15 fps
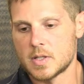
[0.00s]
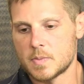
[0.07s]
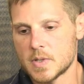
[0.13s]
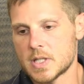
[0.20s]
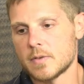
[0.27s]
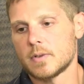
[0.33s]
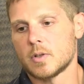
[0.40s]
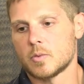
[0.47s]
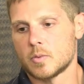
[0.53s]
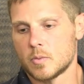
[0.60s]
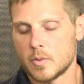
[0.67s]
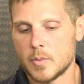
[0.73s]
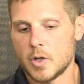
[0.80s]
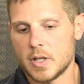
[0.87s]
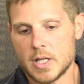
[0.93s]
Specifically, the
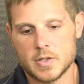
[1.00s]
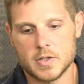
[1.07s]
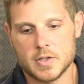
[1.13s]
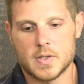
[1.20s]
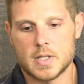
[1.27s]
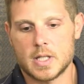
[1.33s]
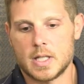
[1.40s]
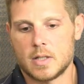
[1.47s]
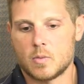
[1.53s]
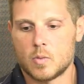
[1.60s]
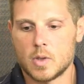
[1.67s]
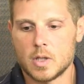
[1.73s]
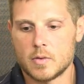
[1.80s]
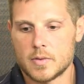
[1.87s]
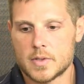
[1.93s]
remote agents, it
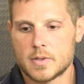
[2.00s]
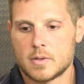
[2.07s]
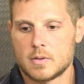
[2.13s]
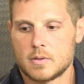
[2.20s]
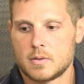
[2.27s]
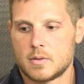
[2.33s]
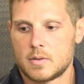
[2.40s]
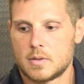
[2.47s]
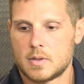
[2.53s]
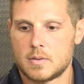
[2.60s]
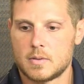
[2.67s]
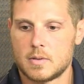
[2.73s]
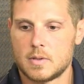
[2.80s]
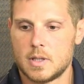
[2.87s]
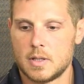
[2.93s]
won't
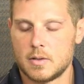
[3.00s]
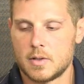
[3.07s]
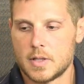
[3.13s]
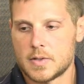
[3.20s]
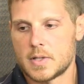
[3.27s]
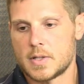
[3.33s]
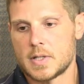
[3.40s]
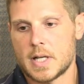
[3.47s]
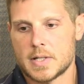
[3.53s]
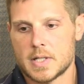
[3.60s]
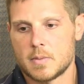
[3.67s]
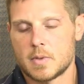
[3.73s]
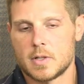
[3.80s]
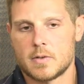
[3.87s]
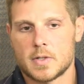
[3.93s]
it does the exact
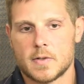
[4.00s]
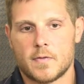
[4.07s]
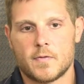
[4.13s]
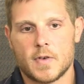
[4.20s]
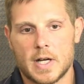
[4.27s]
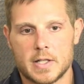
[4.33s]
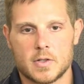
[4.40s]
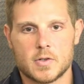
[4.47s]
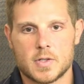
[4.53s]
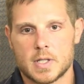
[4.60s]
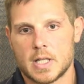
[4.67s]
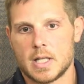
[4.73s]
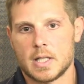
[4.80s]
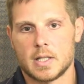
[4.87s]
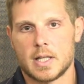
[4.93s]
same thing as a finder
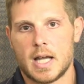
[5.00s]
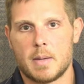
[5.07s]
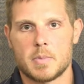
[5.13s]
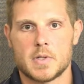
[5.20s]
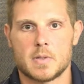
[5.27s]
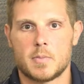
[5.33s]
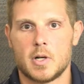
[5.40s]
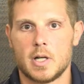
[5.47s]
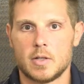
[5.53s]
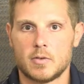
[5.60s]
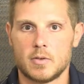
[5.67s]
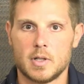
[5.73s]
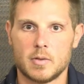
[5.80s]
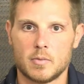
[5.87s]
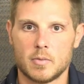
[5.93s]
scan that happens upon
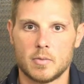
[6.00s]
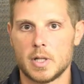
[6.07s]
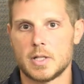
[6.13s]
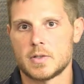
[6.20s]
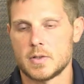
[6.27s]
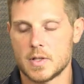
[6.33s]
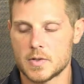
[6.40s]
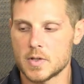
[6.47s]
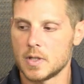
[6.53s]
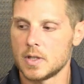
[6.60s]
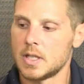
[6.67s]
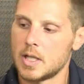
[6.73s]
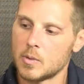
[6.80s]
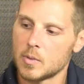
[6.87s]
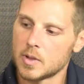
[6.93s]
a remote agent that's on the
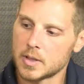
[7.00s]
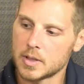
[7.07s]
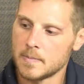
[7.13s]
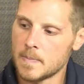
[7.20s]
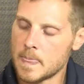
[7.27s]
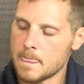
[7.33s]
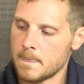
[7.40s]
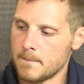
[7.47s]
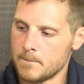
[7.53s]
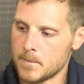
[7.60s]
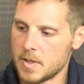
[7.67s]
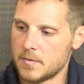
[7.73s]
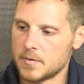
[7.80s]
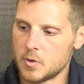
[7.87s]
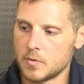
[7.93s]
network.
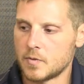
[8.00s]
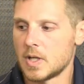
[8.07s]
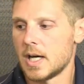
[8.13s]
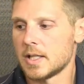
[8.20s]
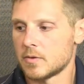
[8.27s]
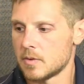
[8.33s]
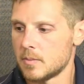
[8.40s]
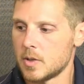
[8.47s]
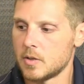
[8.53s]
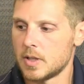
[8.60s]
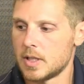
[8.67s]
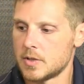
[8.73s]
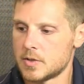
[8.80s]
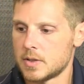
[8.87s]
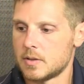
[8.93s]
If you've got a remote
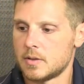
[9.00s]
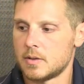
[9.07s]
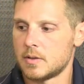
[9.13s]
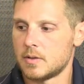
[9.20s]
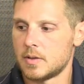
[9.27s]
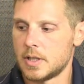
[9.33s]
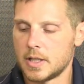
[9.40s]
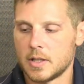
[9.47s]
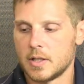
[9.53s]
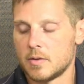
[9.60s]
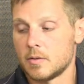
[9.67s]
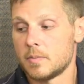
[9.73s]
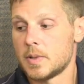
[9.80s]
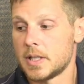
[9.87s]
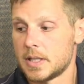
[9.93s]
agent there,
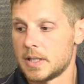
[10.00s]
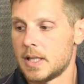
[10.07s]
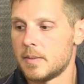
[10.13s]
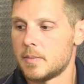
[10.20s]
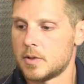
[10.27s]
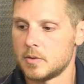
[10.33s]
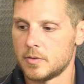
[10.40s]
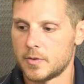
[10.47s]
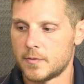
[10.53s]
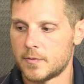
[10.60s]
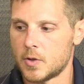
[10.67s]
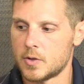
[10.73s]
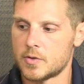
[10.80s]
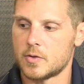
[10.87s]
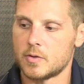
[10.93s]
it'll pick it up, it'll
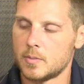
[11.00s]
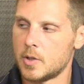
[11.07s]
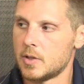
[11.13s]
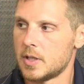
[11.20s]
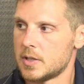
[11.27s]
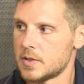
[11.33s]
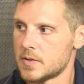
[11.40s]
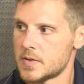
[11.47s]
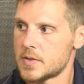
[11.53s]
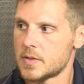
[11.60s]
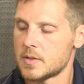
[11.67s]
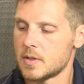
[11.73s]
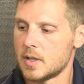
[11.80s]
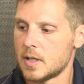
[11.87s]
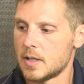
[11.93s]
defer to the remote
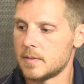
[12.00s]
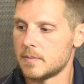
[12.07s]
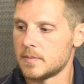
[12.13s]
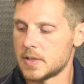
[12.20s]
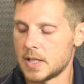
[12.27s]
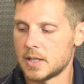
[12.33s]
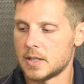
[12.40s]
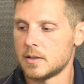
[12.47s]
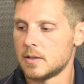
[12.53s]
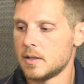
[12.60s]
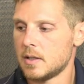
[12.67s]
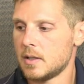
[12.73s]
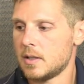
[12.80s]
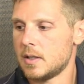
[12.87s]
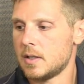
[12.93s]
agent's um, data,
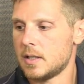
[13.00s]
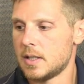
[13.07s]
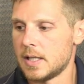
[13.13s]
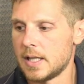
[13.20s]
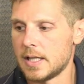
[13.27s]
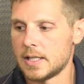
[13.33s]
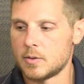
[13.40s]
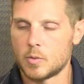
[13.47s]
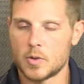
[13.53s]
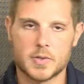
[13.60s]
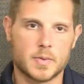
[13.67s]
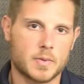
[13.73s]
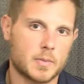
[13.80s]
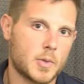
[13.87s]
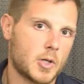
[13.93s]
and it works
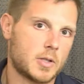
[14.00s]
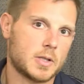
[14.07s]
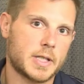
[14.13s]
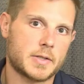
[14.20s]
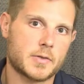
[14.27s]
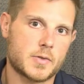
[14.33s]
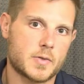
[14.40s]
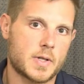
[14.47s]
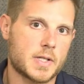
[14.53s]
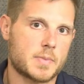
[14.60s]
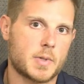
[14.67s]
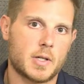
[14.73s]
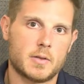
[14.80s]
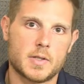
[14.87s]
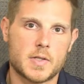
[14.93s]
with the remote collectors
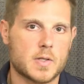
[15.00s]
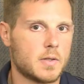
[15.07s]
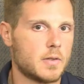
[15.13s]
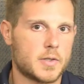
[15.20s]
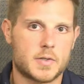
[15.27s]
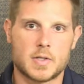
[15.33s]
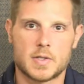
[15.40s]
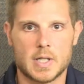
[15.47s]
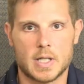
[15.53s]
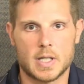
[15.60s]
transparently, so it looks just